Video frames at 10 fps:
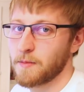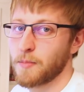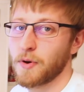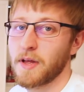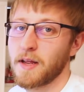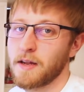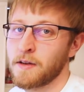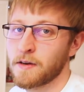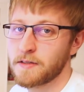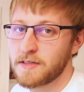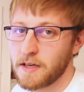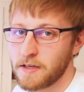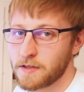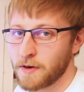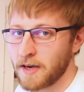Put it in your
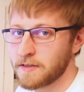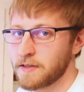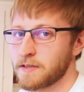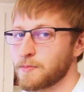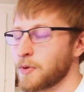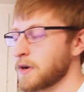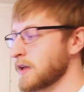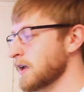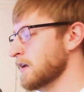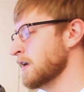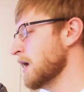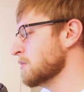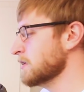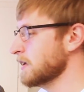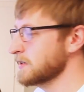city's Craigslist, put it in
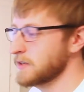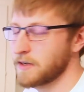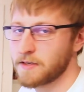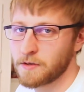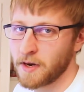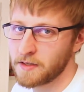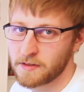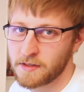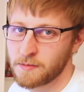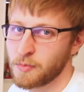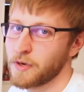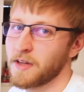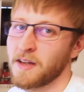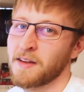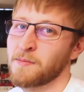neighboring cities' Craigslist, put
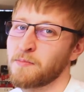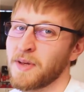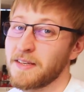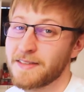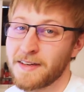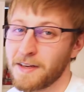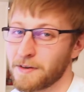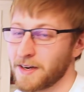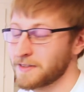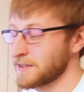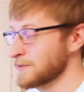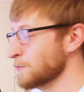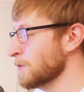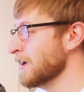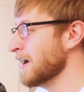it in big city Craigslist,
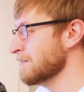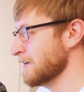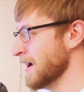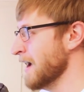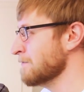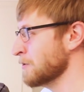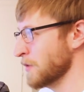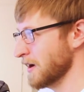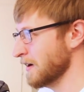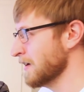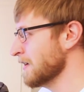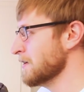whatever, everywhere.